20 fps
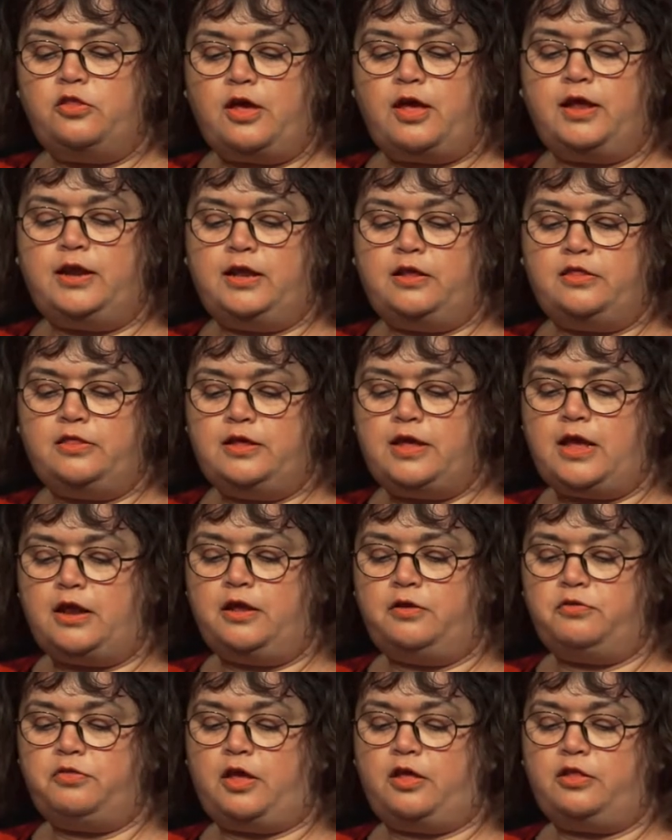turning to
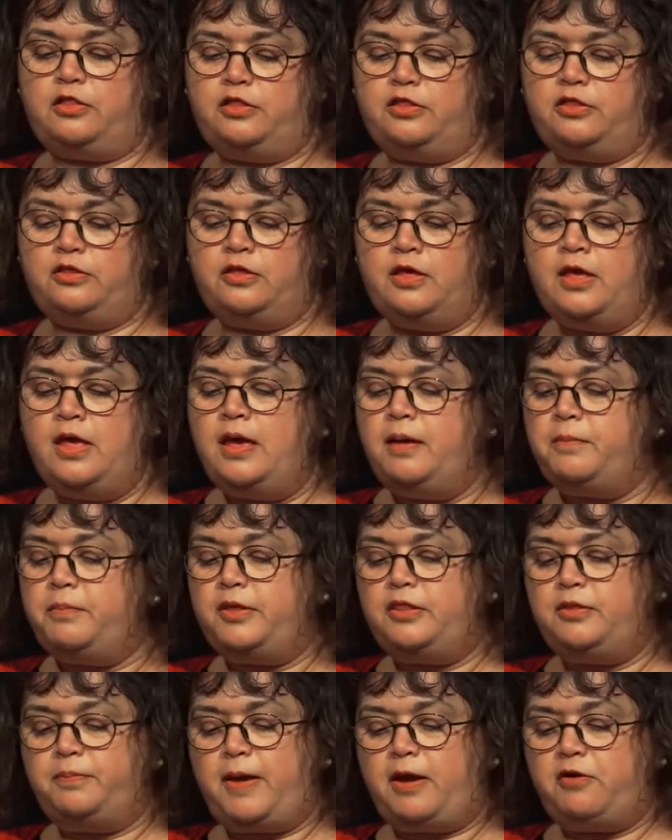yellow dust,
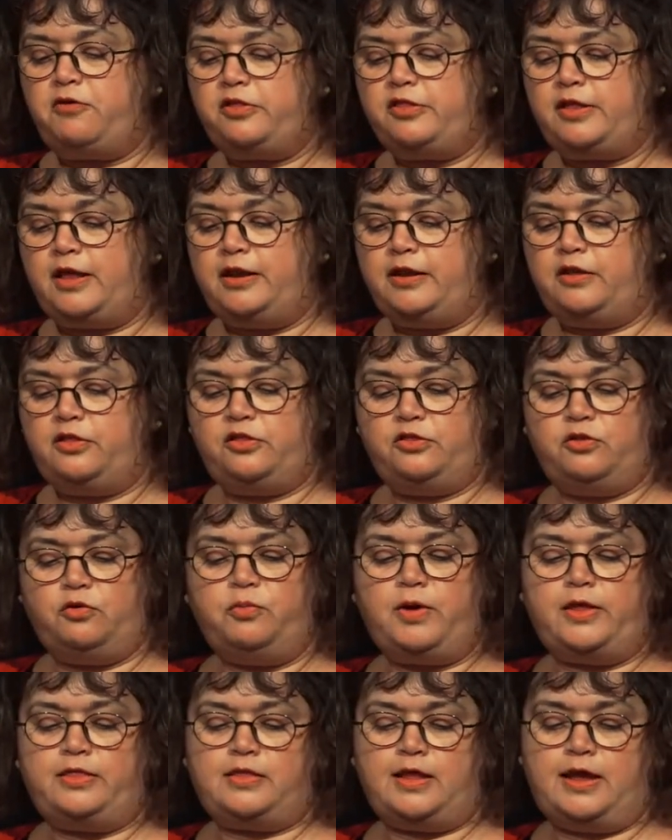but the Paracelli still
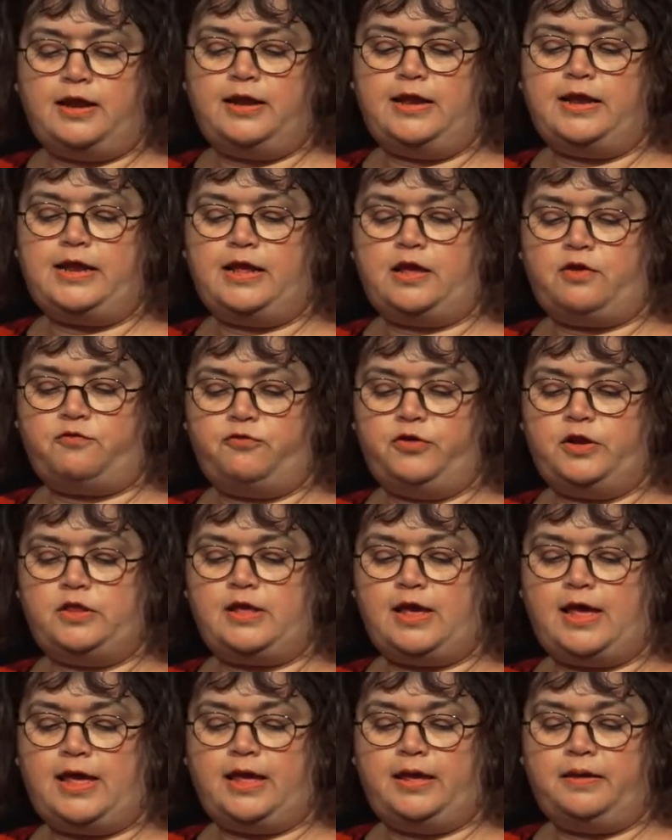went there nearly every
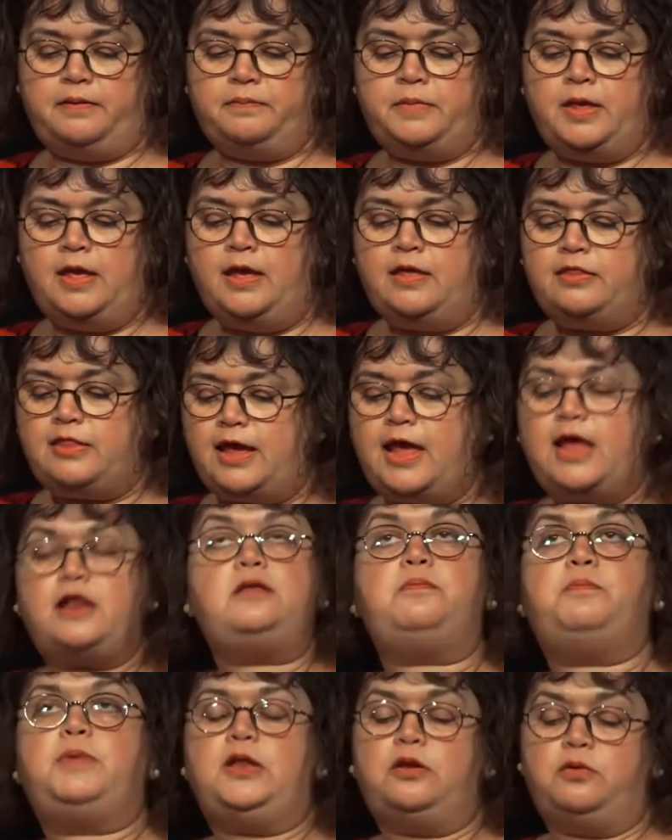day. They
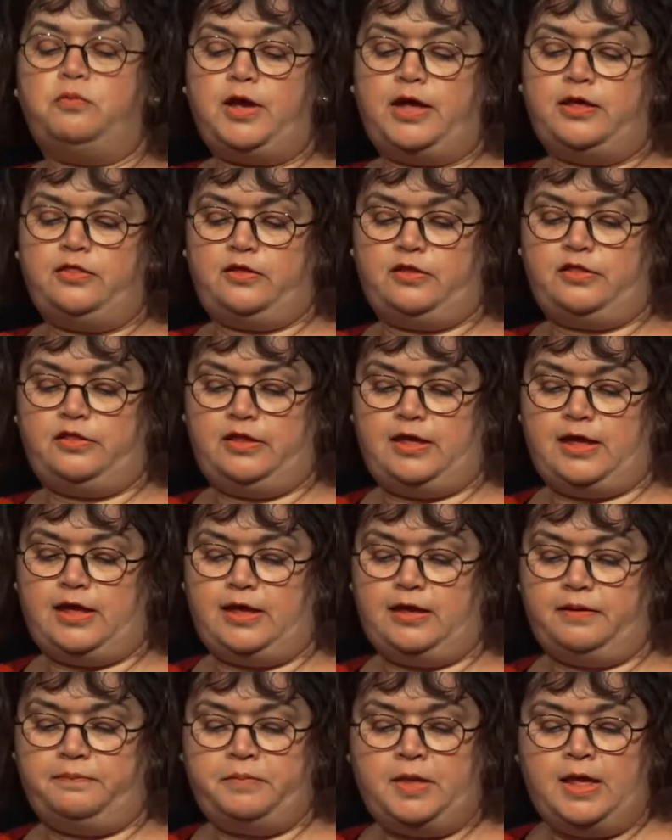hadn't been away this
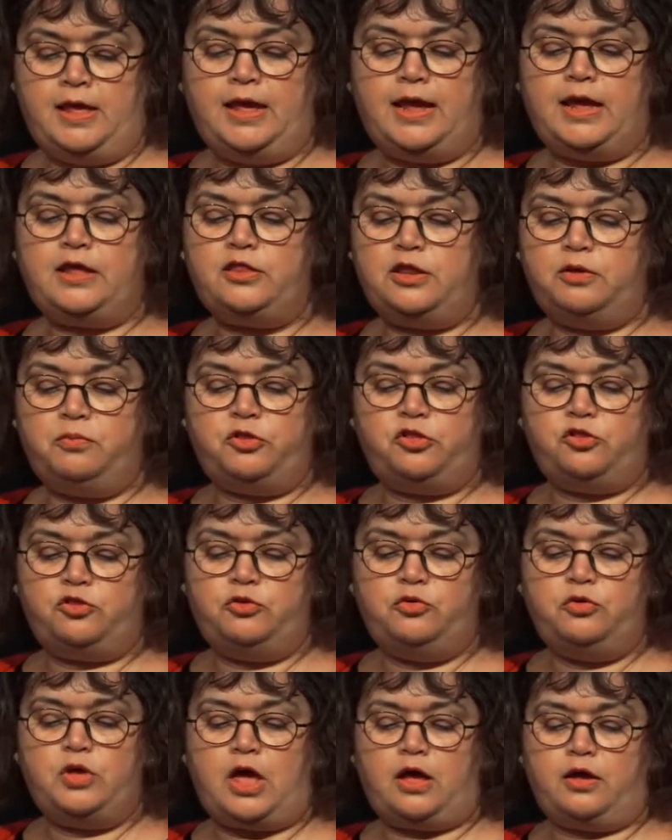year. Izzy was
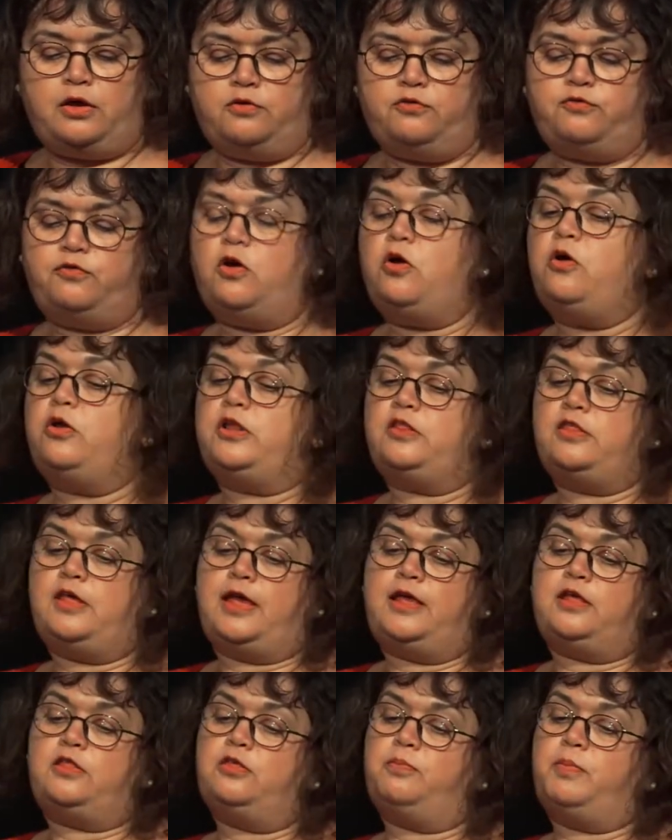too young for a
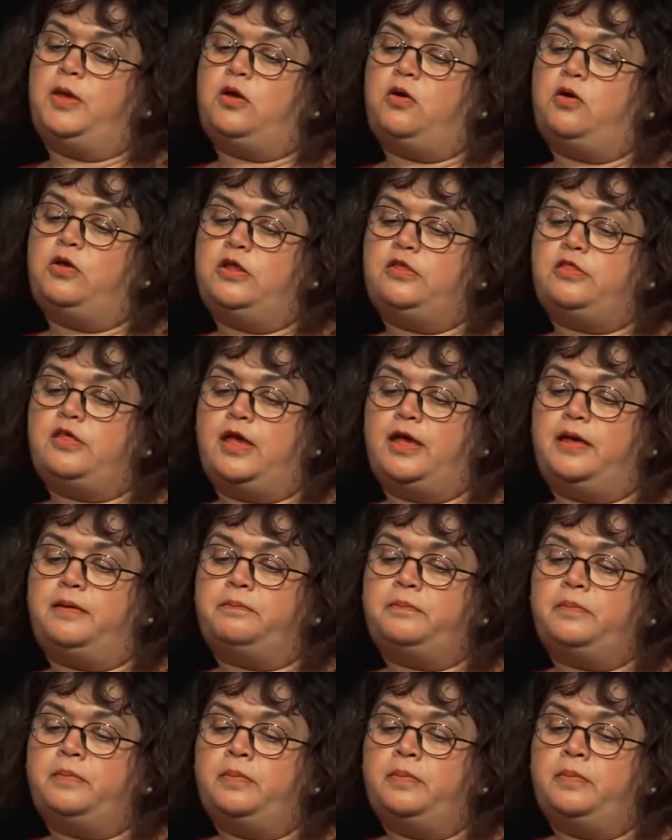holiday to be a holiday.